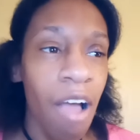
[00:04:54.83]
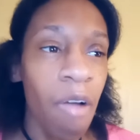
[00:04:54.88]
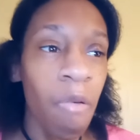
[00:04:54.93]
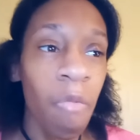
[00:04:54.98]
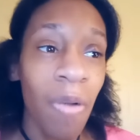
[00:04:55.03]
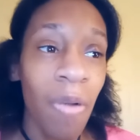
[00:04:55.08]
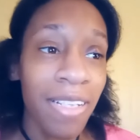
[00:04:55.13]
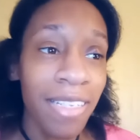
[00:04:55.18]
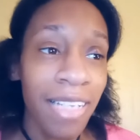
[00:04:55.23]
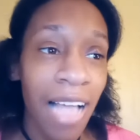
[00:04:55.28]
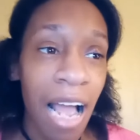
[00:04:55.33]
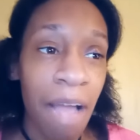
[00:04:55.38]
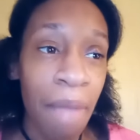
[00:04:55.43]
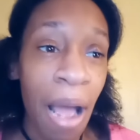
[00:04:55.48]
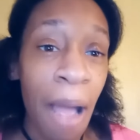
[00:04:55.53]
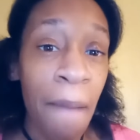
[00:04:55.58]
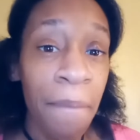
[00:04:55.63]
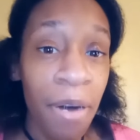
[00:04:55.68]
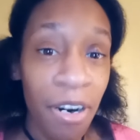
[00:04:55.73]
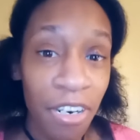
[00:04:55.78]
One time
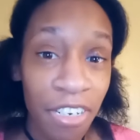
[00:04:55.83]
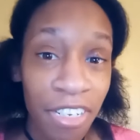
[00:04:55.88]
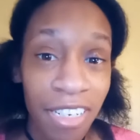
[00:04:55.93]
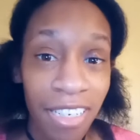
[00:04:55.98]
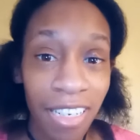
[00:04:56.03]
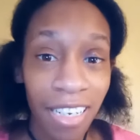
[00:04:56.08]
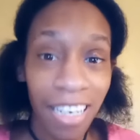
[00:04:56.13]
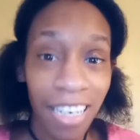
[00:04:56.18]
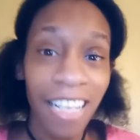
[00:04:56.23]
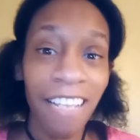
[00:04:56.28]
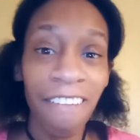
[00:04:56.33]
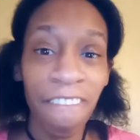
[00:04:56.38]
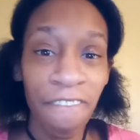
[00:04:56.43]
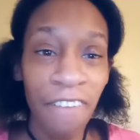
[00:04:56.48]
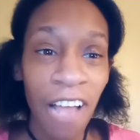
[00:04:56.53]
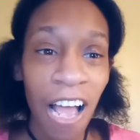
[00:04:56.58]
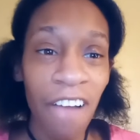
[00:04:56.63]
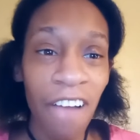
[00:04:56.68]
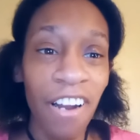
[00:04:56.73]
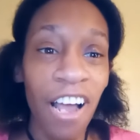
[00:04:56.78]
I personally
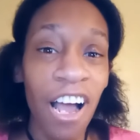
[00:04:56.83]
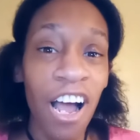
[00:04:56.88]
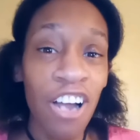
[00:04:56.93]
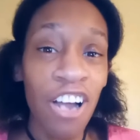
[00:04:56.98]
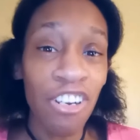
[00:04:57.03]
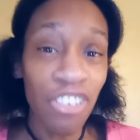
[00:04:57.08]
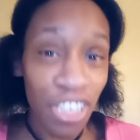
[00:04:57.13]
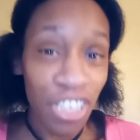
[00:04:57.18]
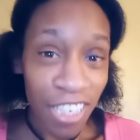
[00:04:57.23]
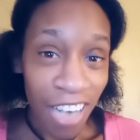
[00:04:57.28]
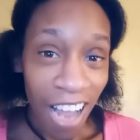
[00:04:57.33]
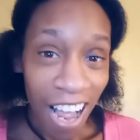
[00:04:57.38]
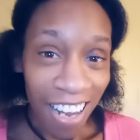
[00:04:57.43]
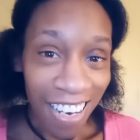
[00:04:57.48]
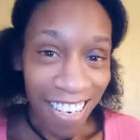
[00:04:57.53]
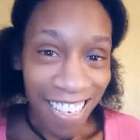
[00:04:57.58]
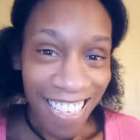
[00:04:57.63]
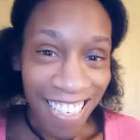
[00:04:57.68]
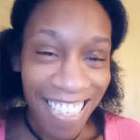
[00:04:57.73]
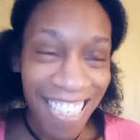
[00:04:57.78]
found
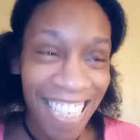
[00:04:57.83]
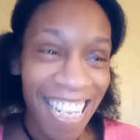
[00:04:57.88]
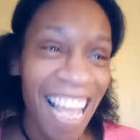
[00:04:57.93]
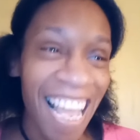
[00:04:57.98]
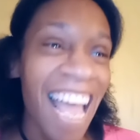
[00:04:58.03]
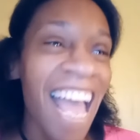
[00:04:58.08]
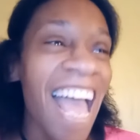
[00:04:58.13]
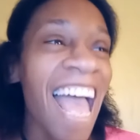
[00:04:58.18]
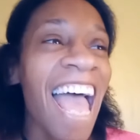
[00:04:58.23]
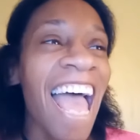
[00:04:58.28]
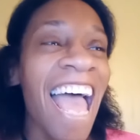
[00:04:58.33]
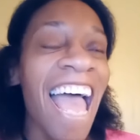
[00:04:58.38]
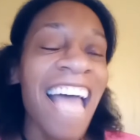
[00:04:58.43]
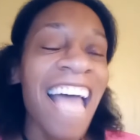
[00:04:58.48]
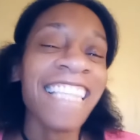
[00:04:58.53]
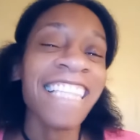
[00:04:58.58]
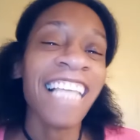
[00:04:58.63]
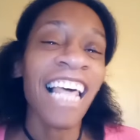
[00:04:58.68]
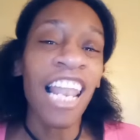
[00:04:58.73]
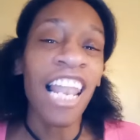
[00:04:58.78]
$100
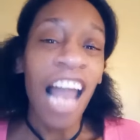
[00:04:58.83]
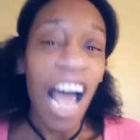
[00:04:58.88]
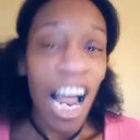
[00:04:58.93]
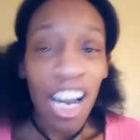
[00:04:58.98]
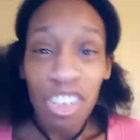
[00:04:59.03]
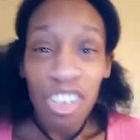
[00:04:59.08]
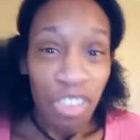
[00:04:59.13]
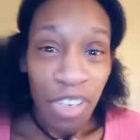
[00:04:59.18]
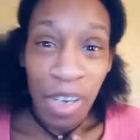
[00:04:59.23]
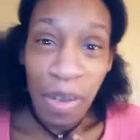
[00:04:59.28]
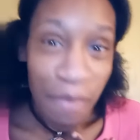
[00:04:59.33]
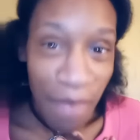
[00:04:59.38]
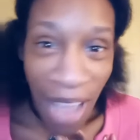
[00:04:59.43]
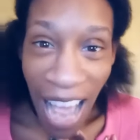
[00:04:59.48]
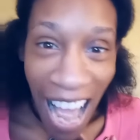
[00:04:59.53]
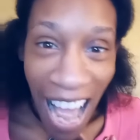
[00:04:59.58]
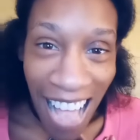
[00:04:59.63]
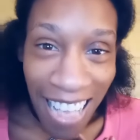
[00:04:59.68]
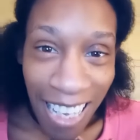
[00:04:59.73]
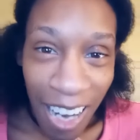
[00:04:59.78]
at the
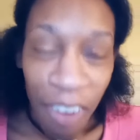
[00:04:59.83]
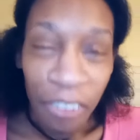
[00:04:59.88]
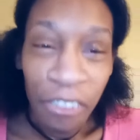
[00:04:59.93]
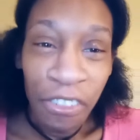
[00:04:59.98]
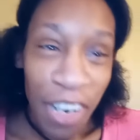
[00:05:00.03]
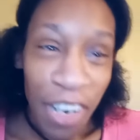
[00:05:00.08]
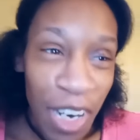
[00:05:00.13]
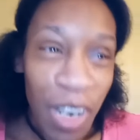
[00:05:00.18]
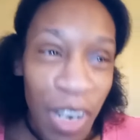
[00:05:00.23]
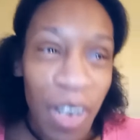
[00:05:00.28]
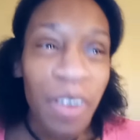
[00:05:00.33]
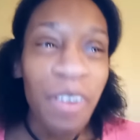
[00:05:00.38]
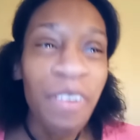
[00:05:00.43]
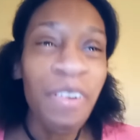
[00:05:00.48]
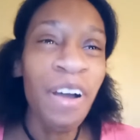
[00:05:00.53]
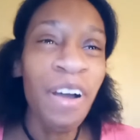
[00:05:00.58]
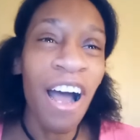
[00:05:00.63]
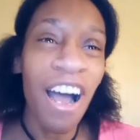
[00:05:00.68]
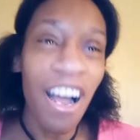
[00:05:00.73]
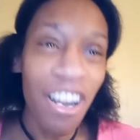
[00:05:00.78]
laundromat, a real
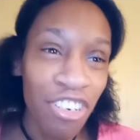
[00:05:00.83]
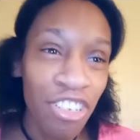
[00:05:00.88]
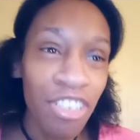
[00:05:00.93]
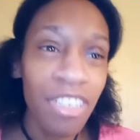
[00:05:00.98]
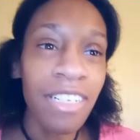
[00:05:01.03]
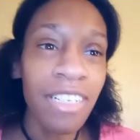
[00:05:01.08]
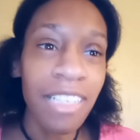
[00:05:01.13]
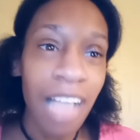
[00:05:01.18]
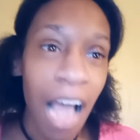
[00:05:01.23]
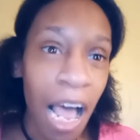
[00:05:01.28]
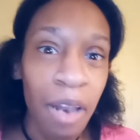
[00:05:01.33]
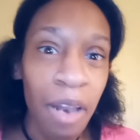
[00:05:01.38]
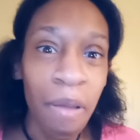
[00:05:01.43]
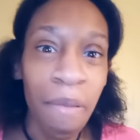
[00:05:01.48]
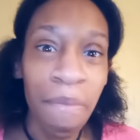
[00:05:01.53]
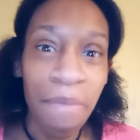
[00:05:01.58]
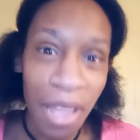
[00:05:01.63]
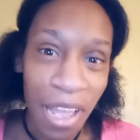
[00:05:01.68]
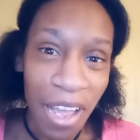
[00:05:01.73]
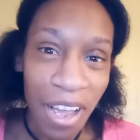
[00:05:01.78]

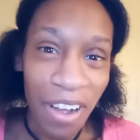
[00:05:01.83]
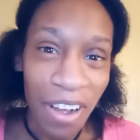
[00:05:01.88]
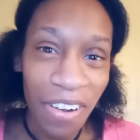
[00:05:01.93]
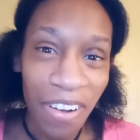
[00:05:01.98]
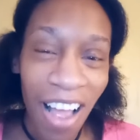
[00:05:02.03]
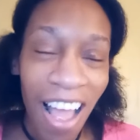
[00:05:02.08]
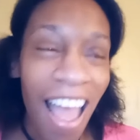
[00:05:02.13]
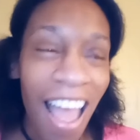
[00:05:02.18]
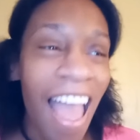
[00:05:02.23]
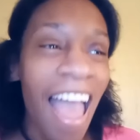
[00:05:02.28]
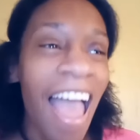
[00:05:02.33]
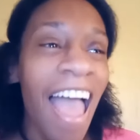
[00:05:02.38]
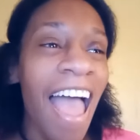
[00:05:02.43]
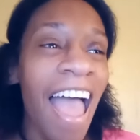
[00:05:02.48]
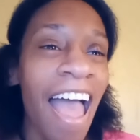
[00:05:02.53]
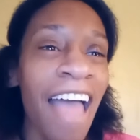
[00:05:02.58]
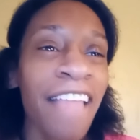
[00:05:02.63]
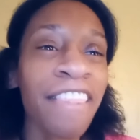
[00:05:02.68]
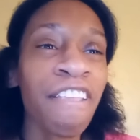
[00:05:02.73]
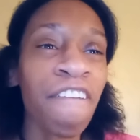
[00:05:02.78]
$100 bill
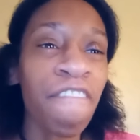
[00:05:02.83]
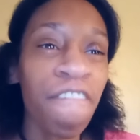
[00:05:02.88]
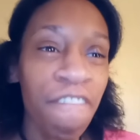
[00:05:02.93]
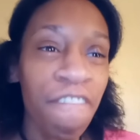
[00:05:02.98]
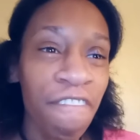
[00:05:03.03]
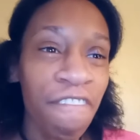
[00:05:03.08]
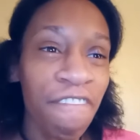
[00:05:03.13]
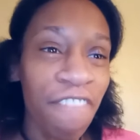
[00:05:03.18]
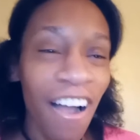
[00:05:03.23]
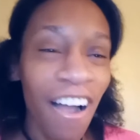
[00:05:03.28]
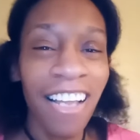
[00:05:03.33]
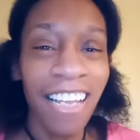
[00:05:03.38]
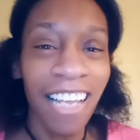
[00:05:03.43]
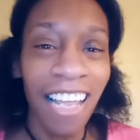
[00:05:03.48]
at the fucking